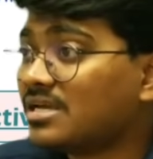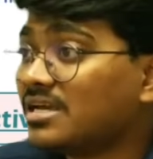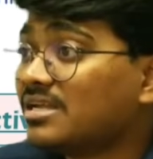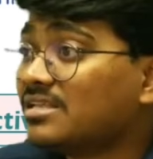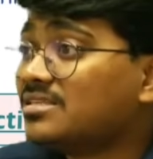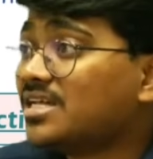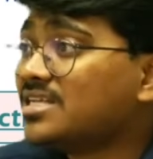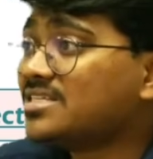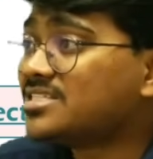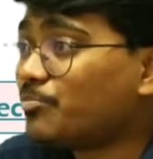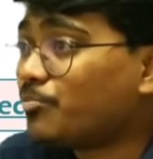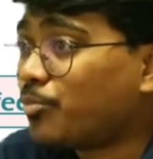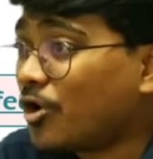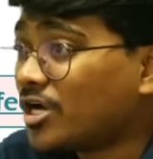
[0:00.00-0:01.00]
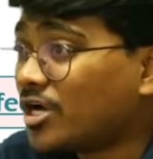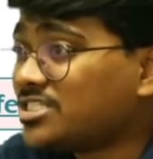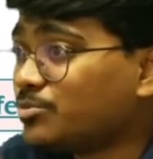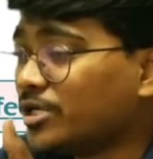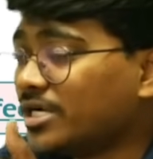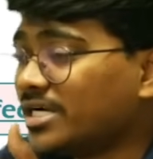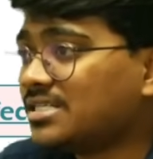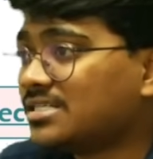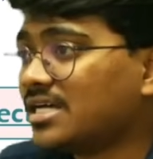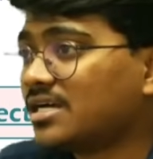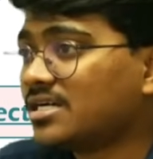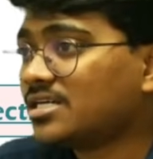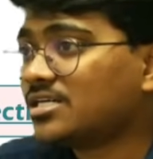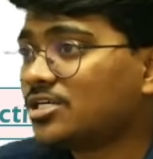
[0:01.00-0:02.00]
There is a possibility
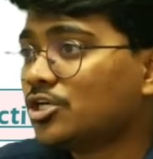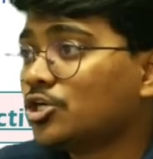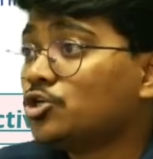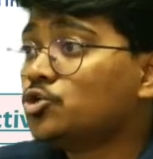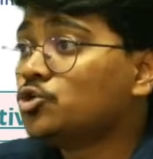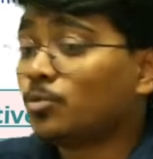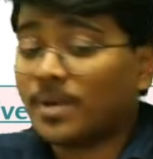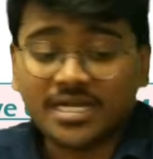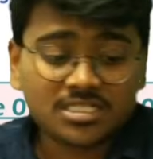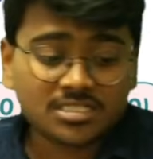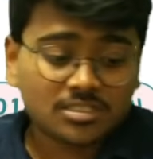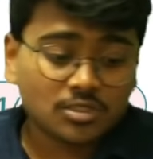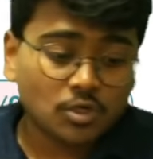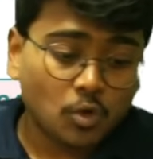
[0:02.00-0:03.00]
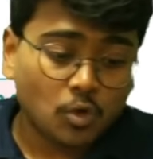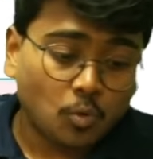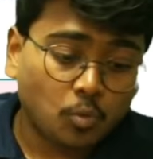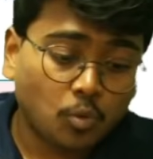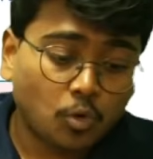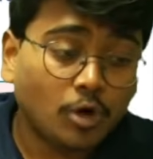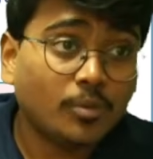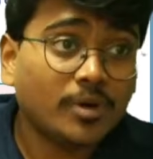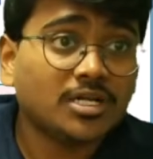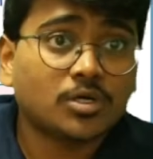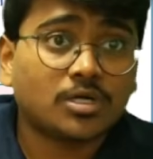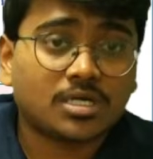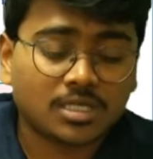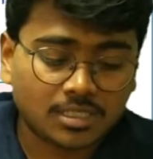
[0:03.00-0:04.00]
that you might
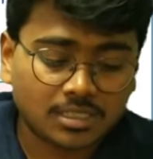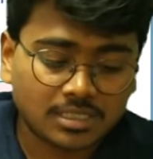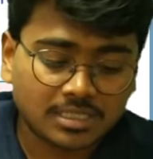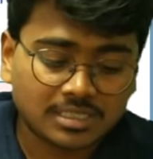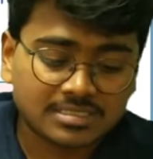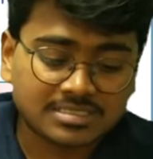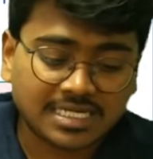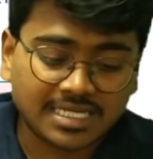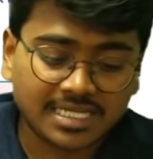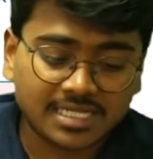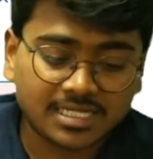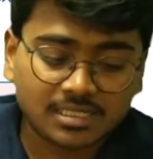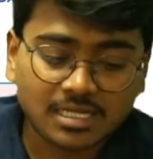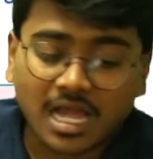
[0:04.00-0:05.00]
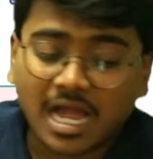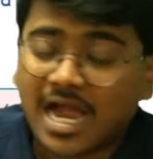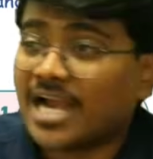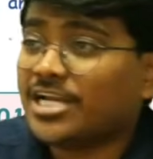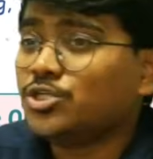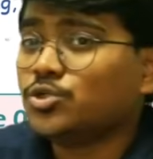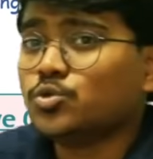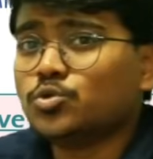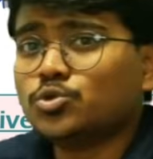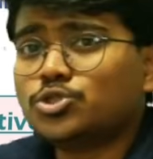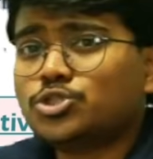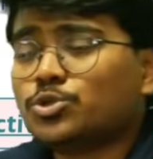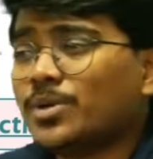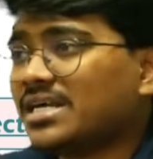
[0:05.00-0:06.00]
overlook certain
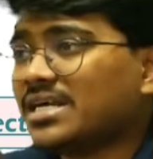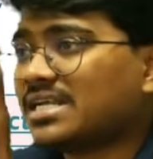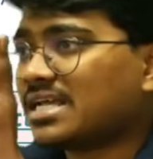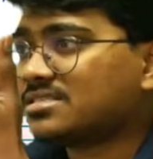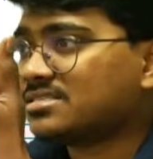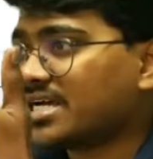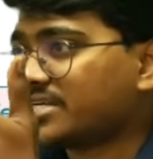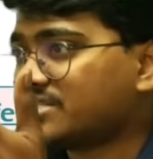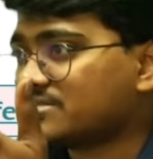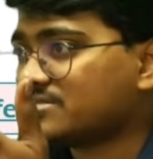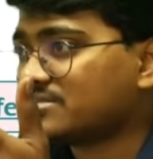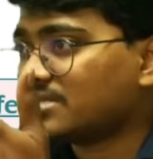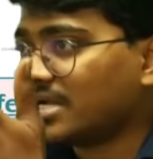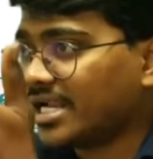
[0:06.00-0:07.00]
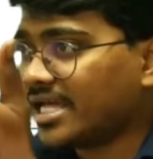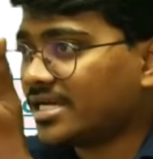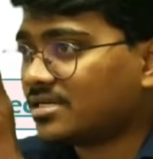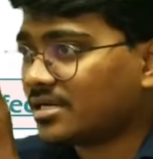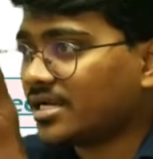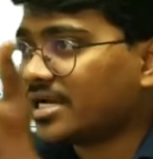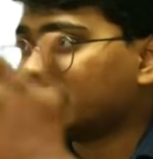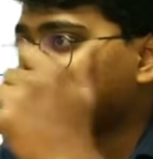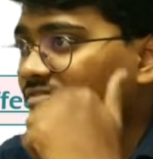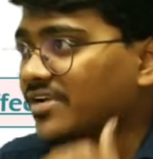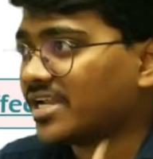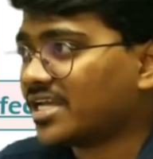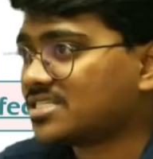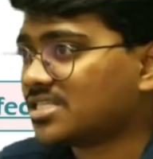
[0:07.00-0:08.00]
unusual transactions. Like, let's say for
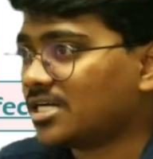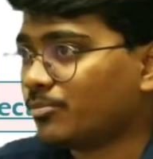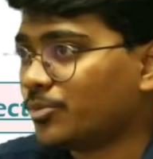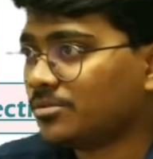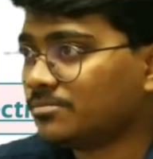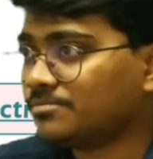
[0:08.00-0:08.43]
example,